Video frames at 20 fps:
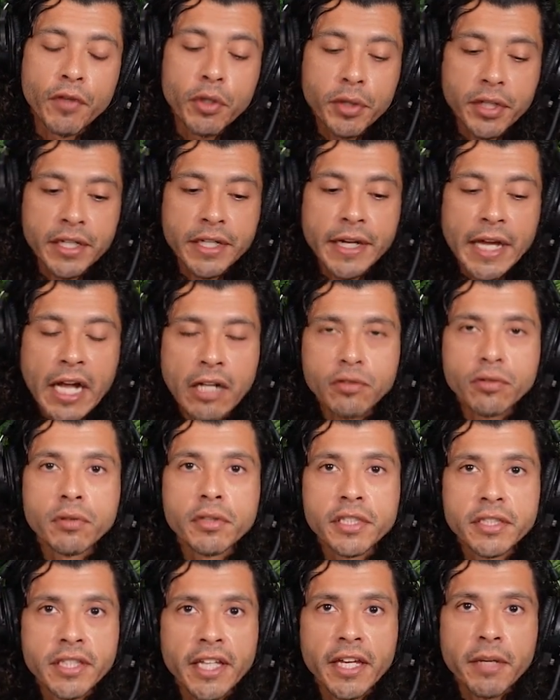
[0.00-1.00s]
If you can
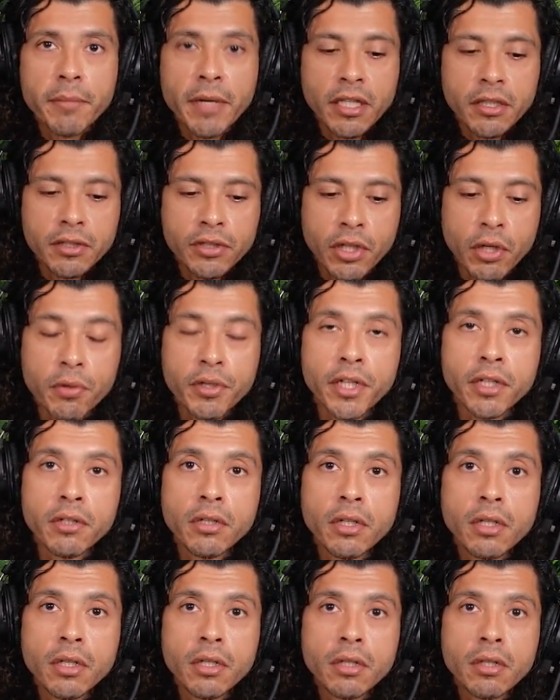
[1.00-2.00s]
naturally take
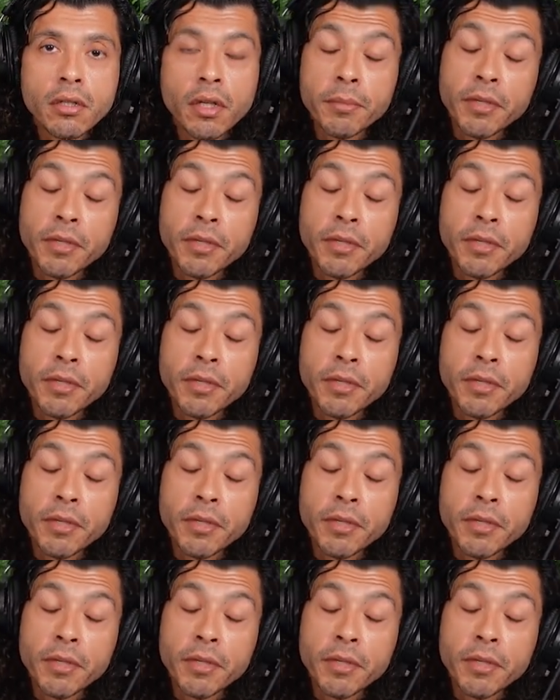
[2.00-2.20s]
melatonin,